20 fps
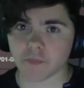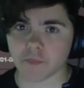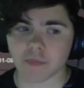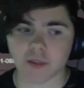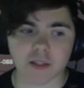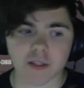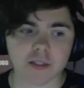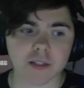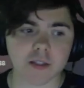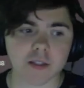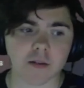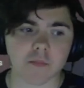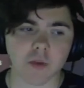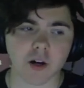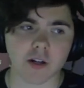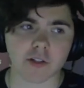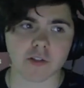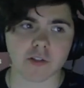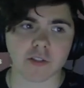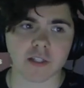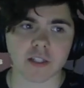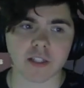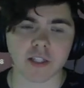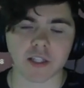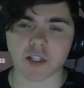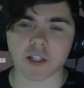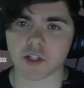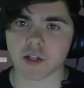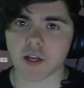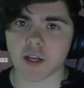This is Marshall D.
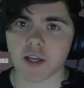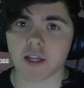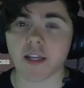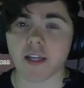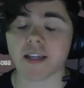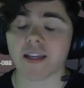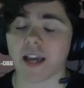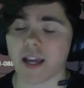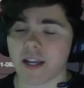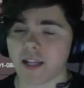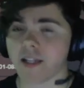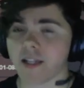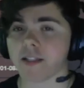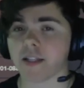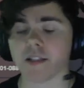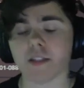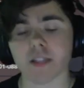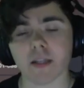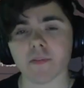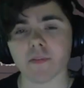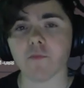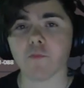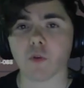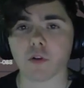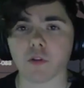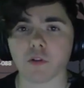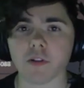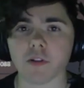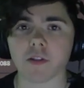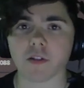Teach. He is a 7
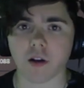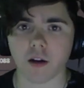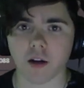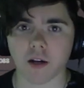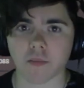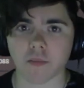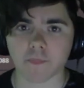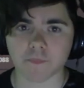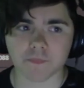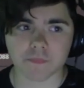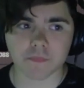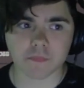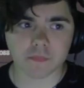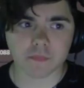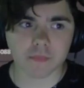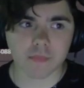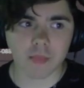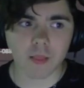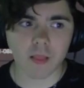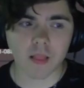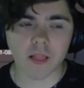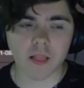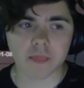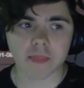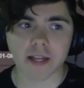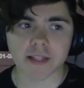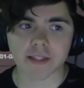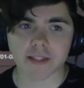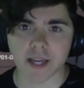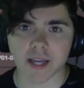Warlords card
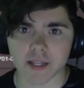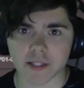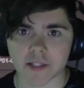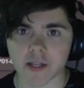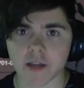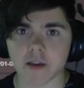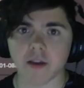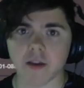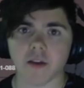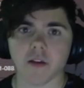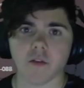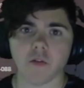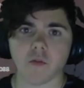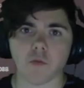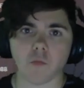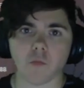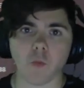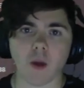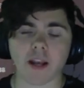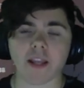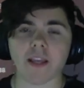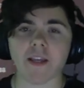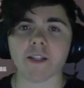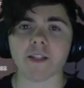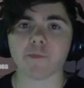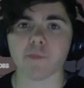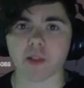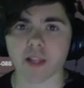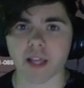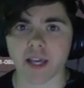that says, when he is
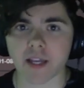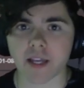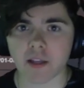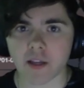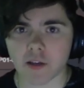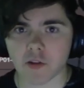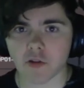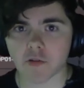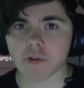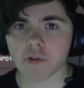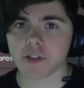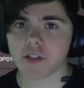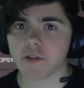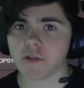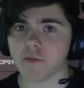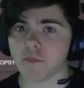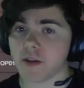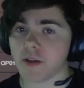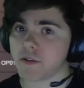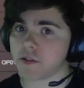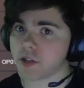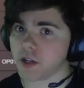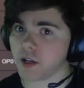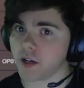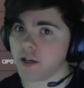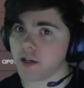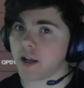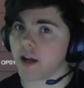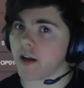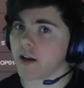played, you may
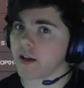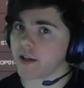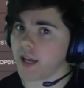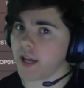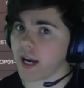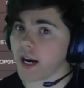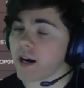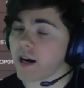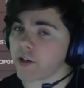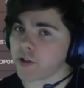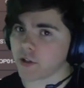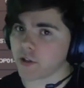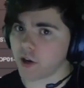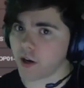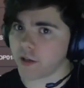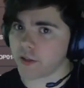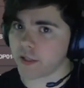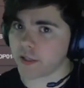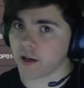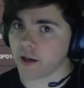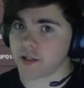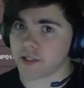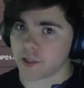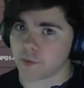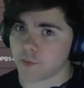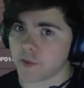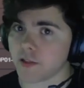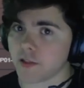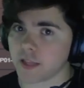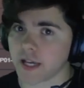return a character card that costs
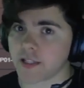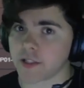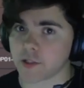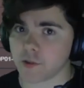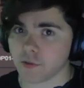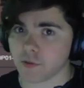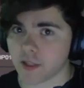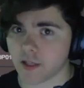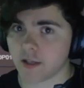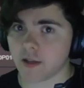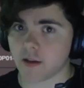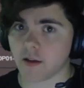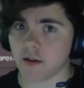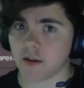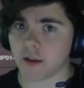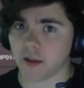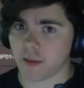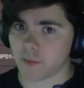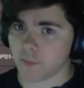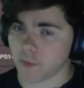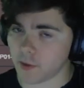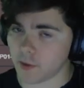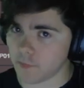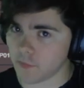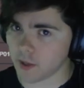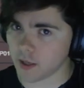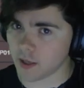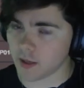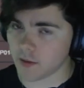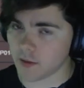3 or less to
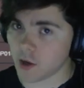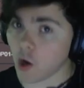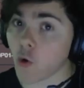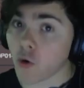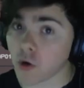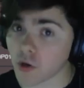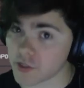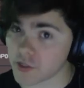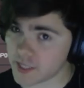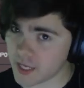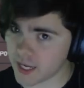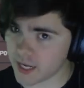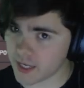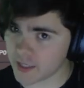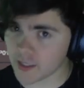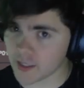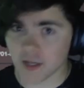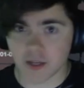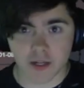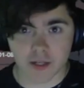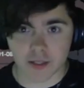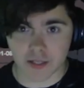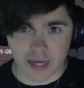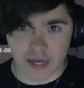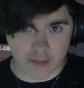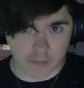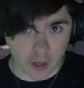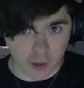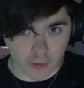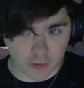the owner's hand. Not
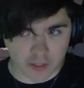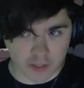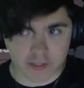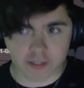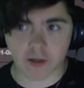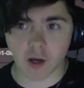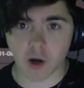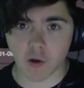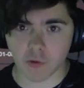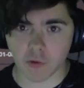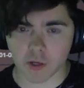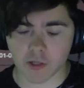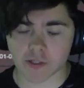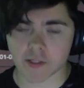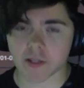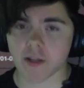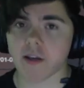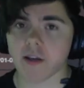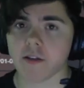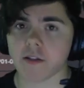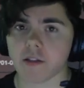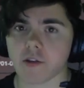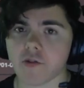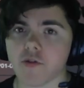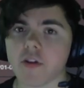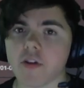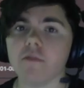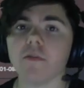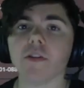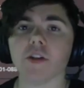opponents, owners. So you
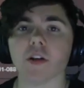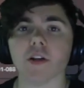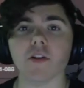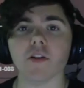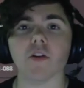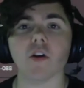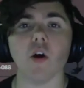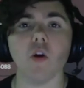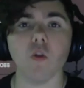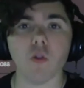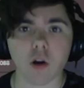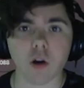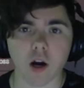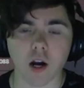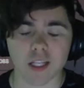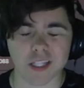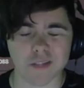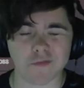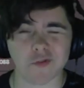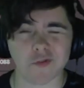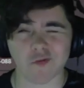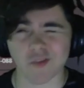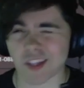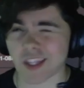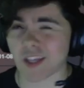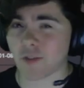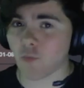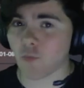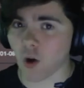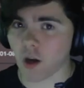can return your own cards if you
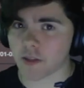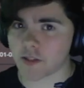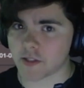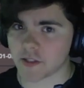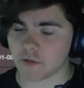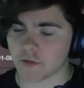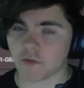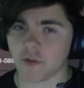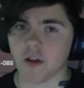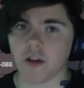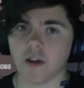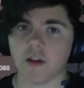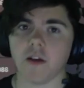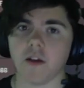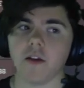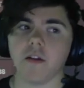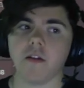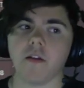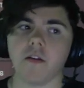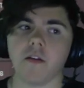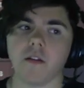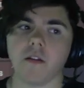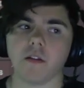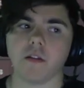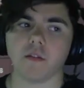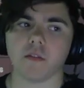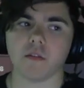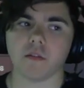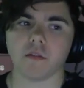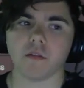really want to.
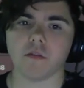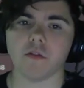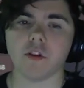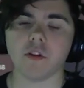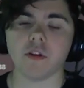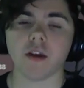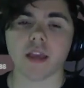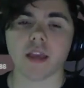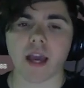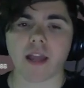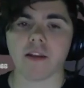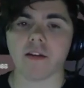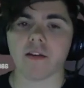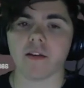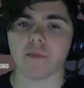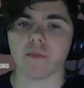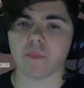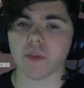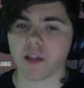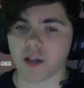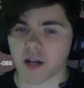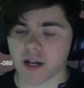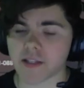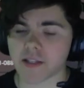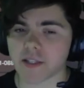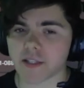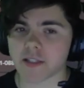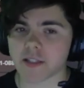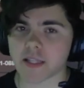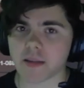Again, because
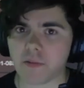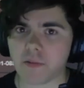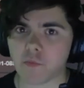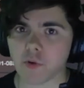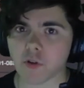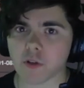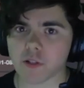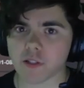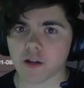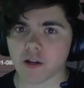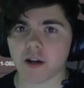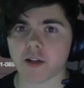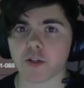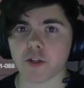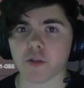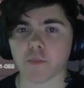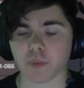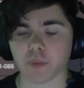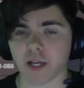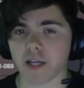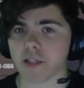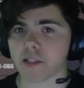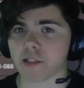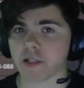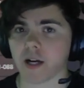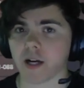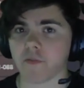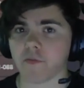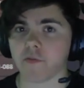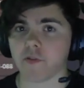it's a 7 Warlords card, you can play this
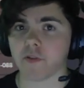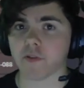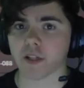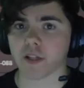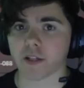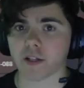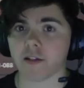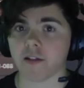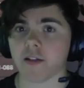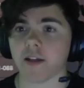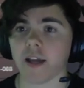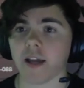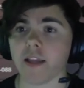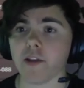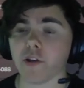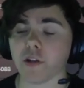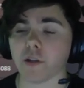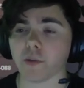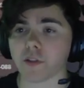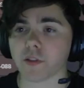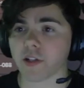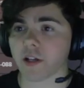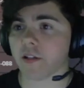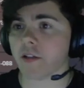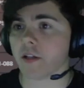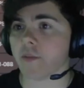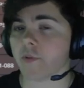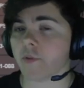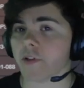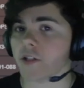off of your leader, and you can return
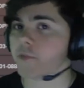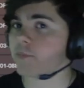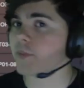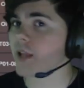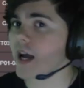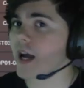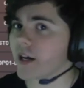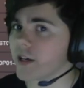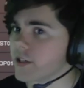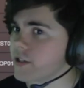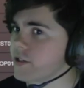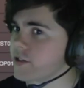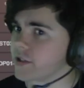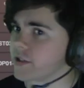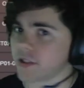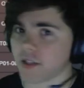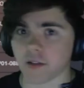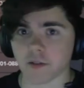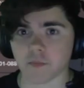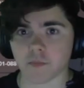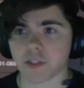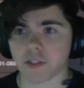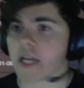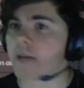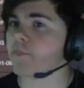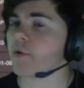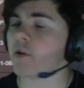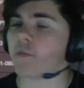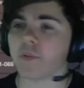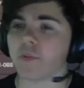their opponent's blockers, their
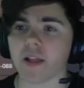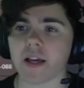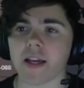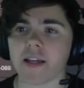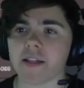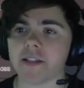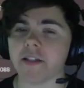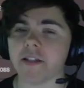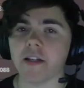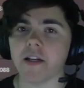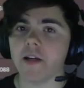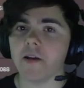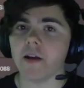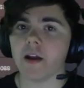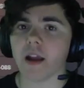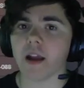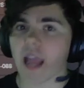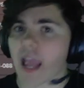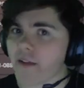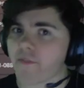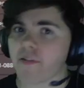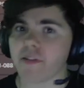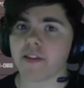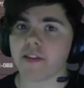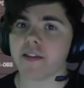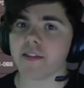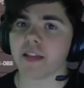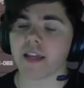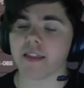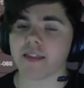tempo plays,
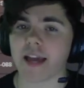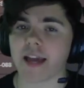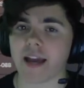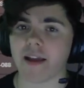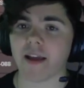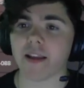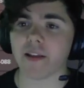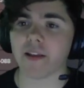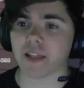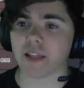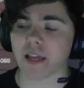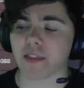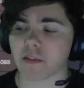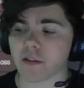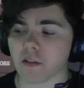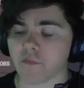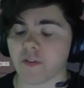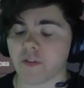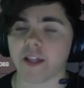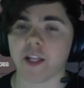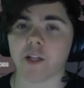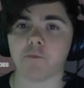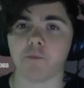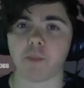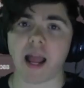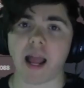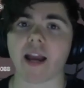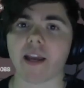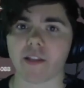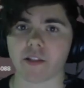everything like that, and get the advantage
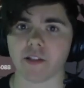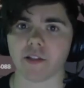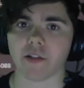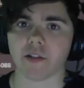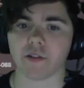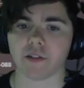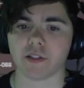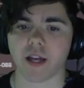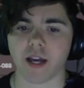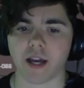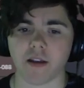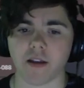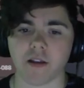back into your side.